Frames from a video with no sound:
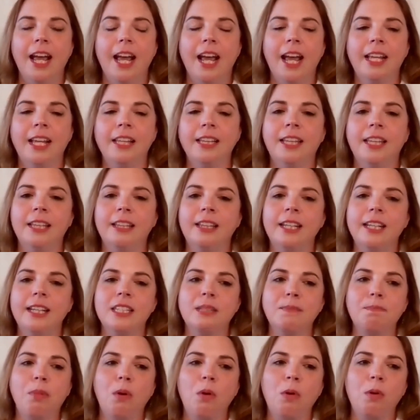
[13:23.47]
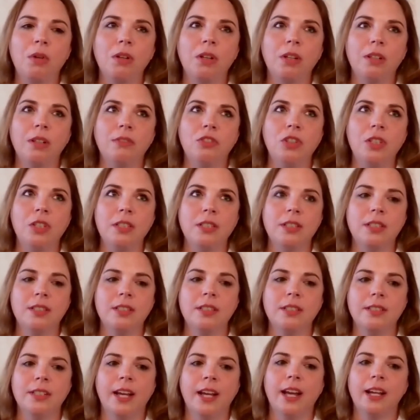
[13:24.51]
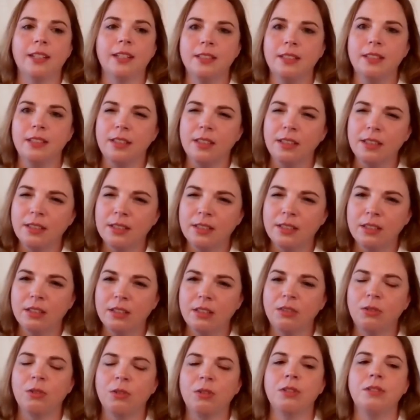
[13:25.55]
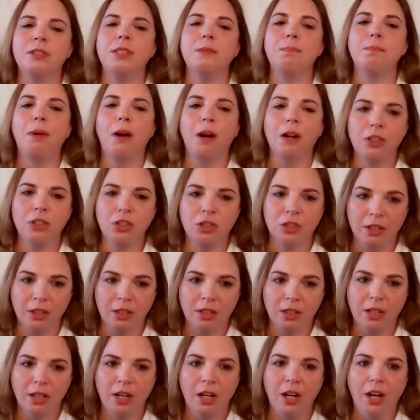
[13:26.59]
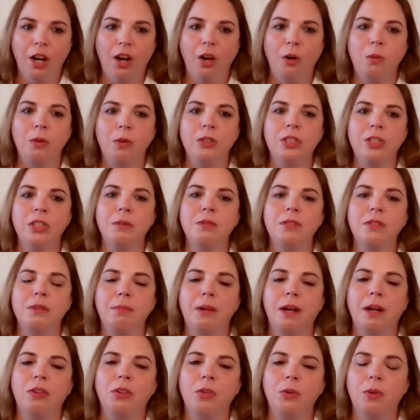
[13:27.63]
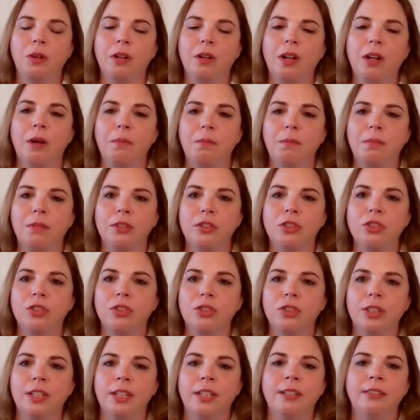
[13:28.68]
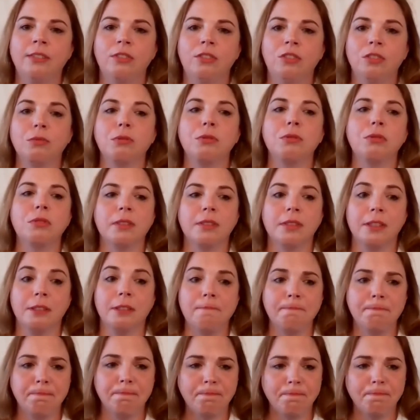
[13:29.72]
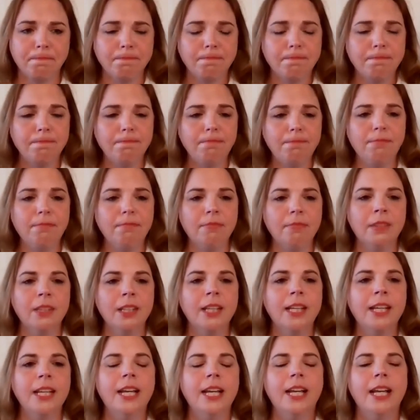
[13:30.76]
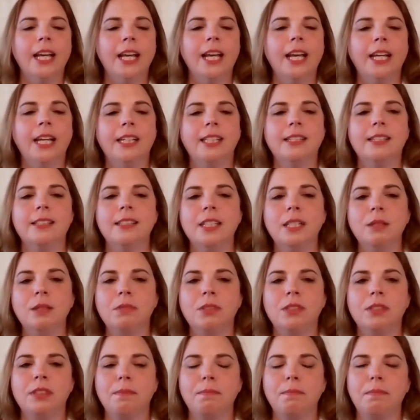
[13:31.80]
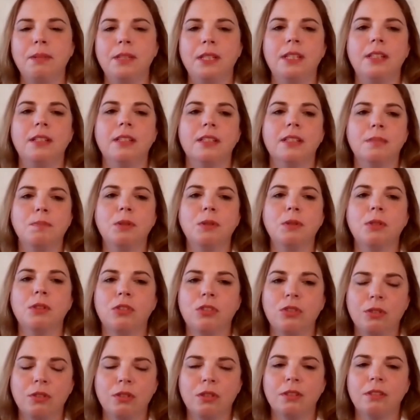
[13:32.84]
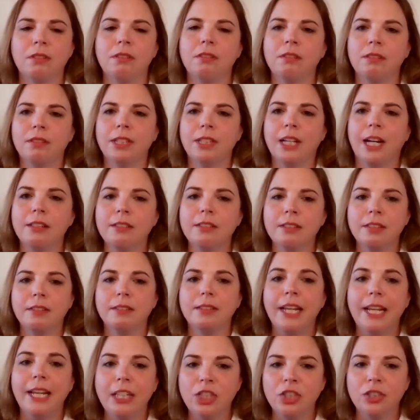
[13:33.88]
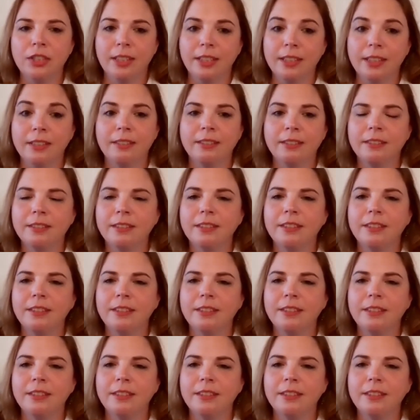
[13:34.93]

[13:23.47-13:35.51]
And they spoke of Jesus's exodus or departure, which he was about to accomplish in Jerusalem. And it seems to be a spiritual consultation